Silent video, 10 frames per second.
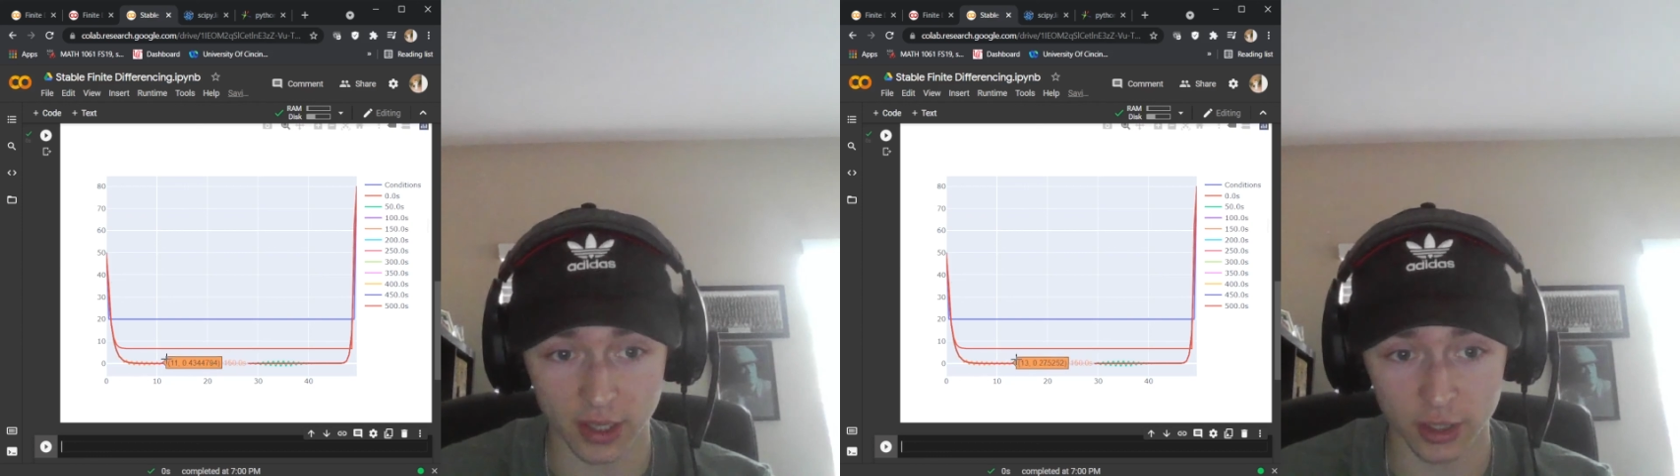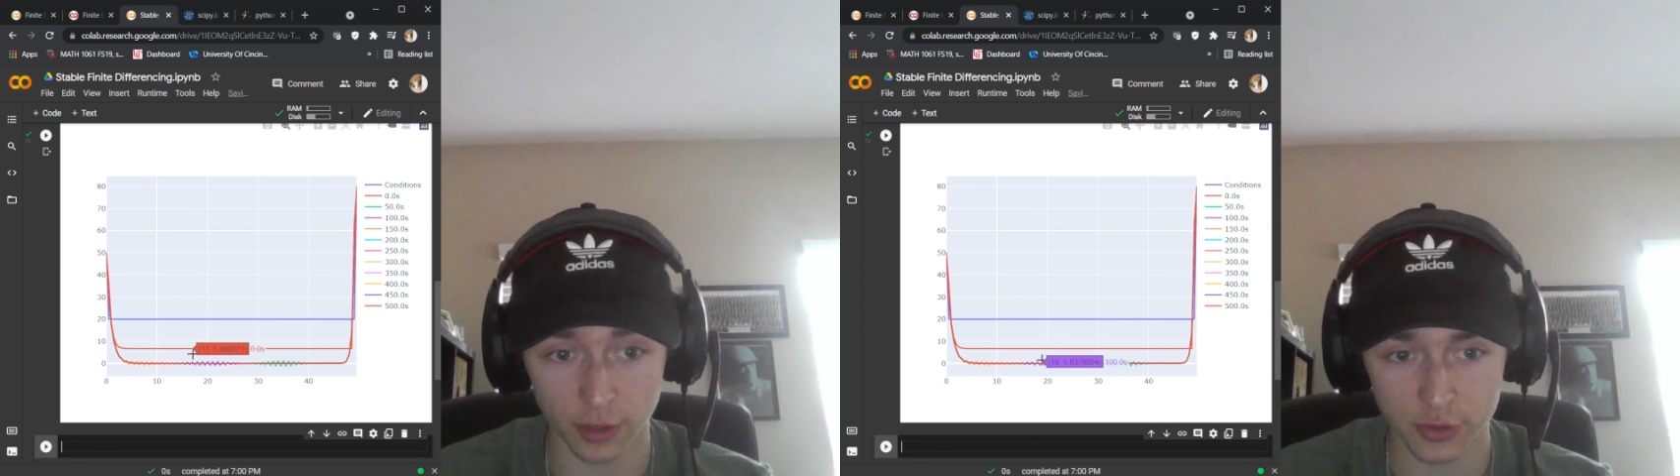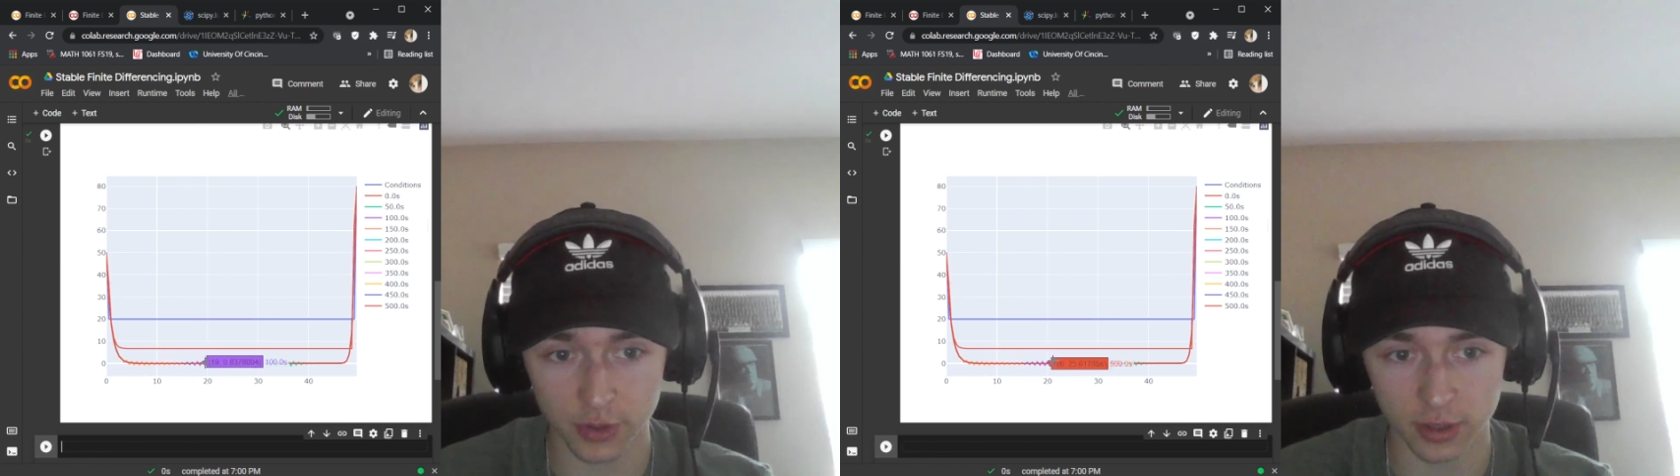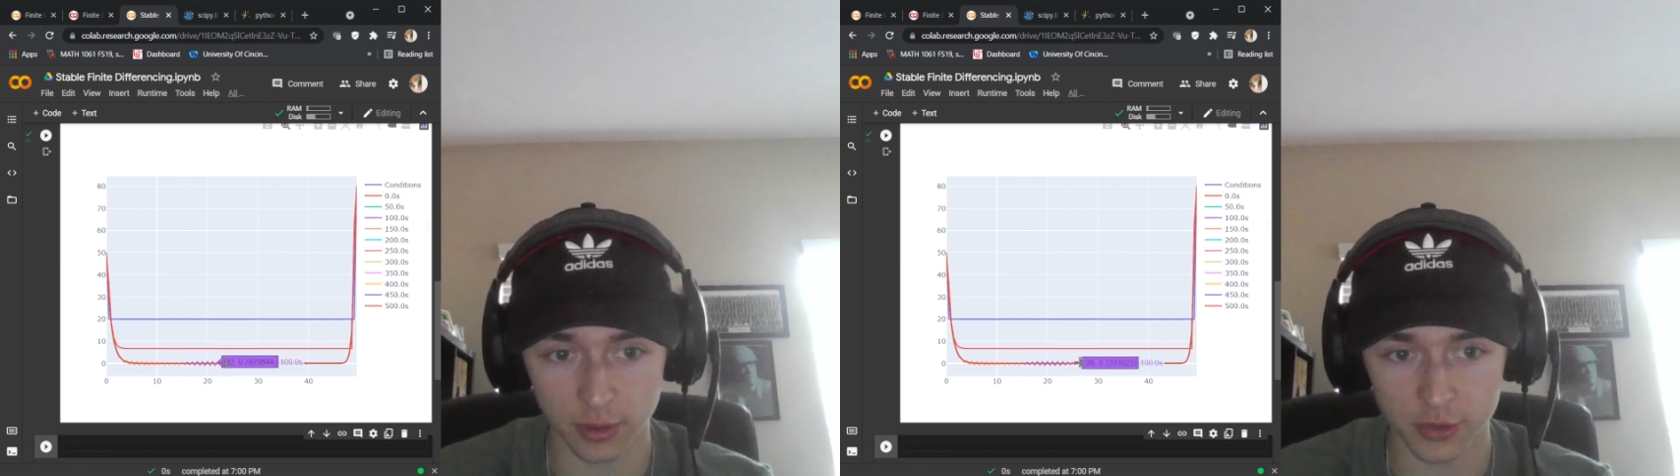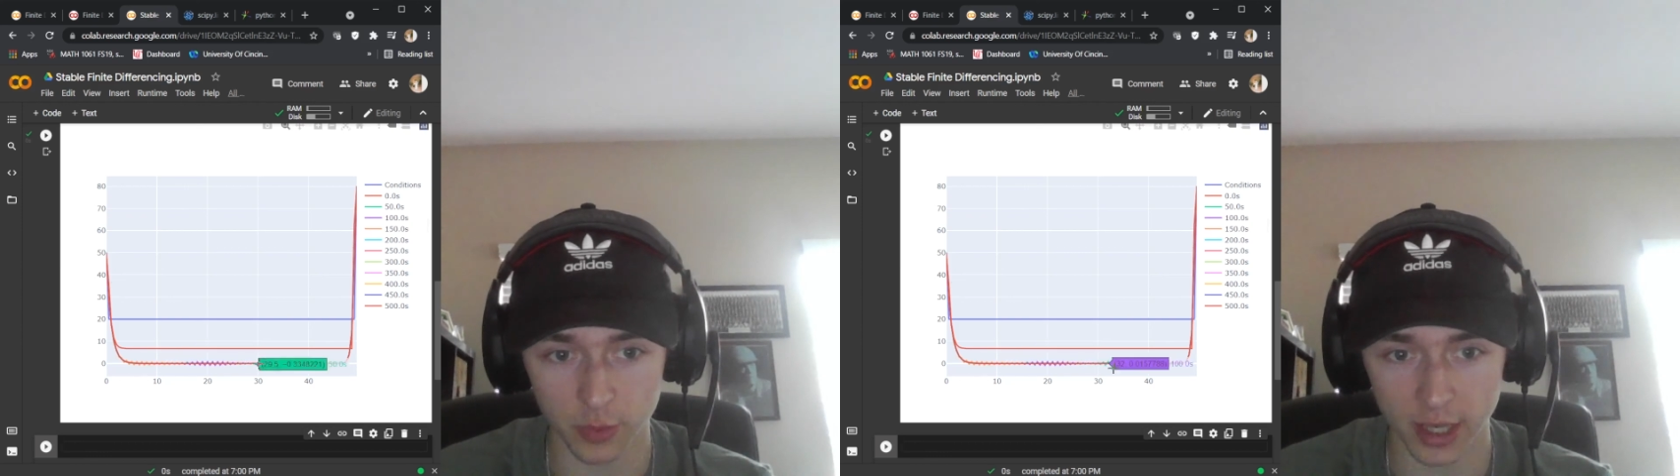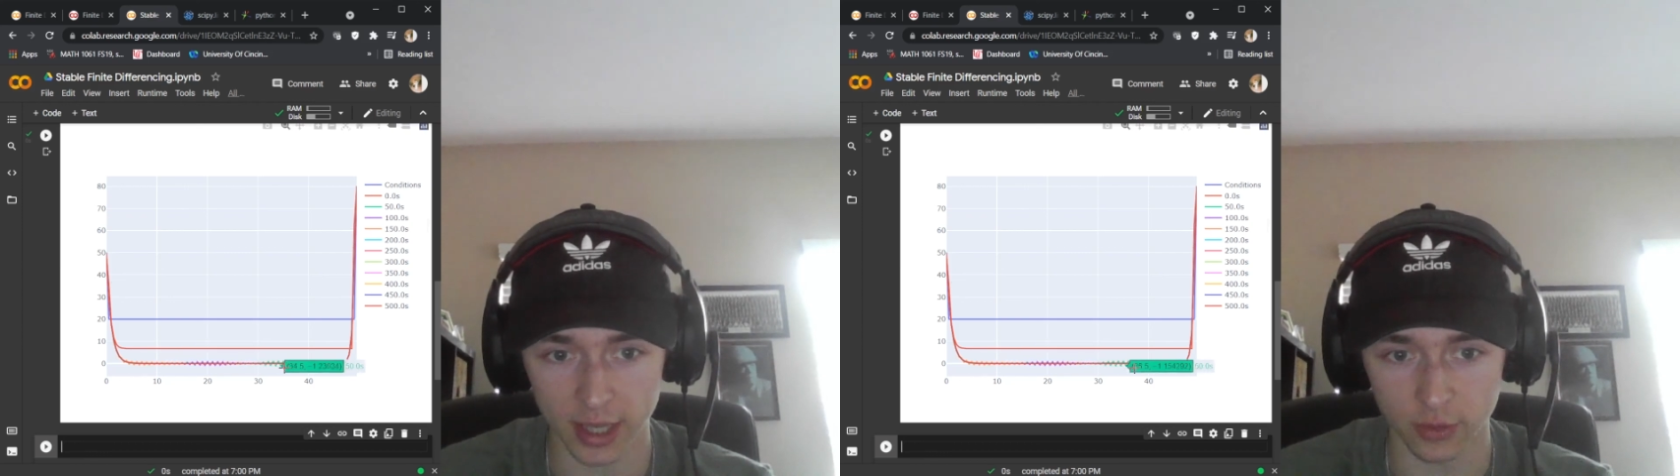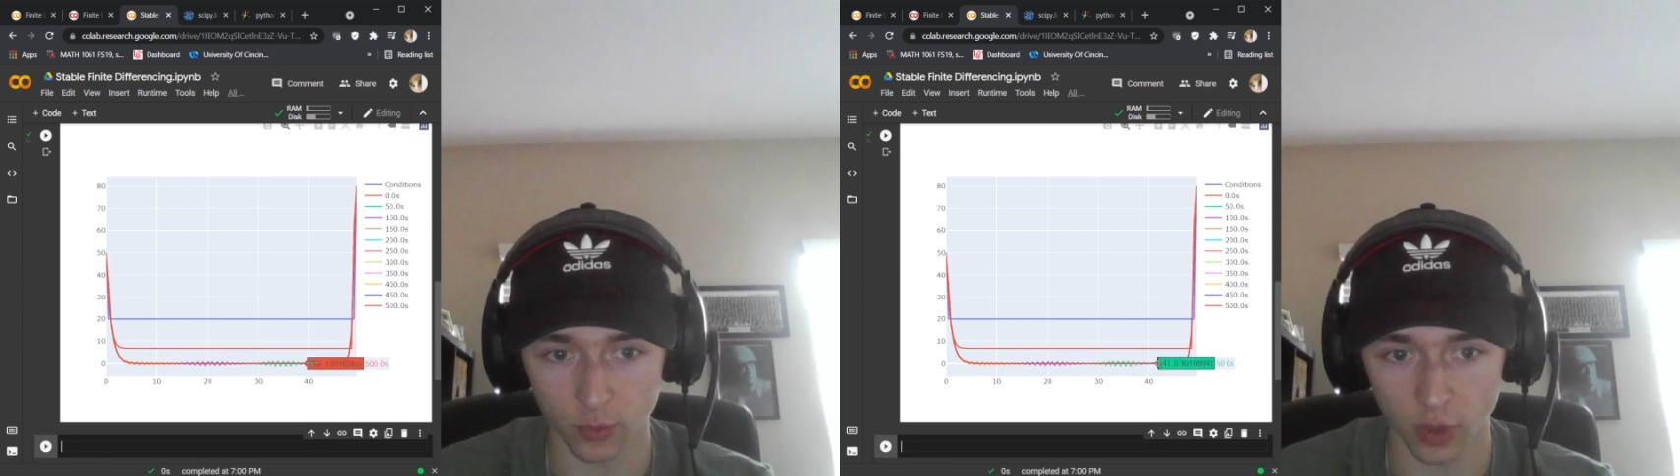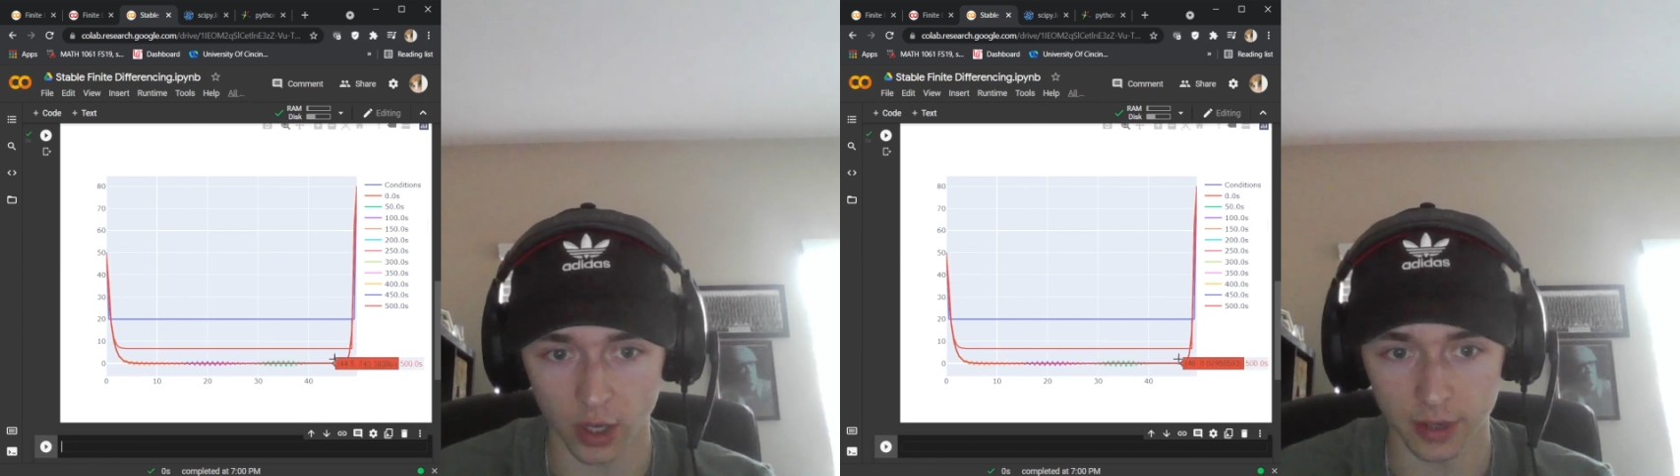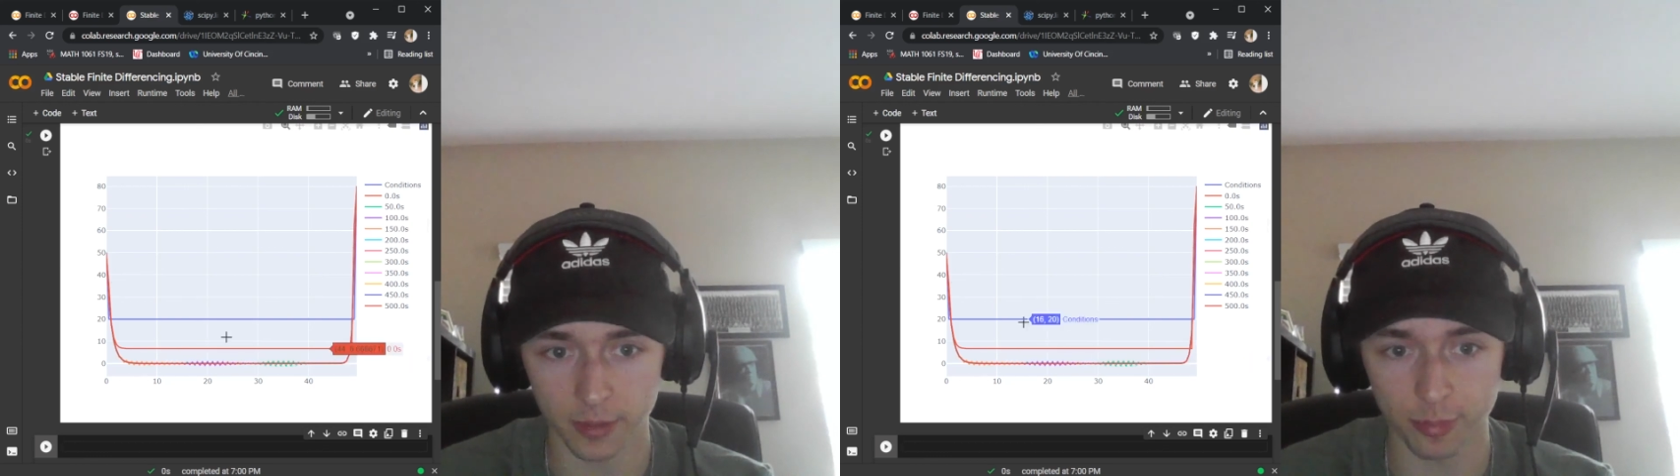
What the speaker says: closer and closer we get to 1.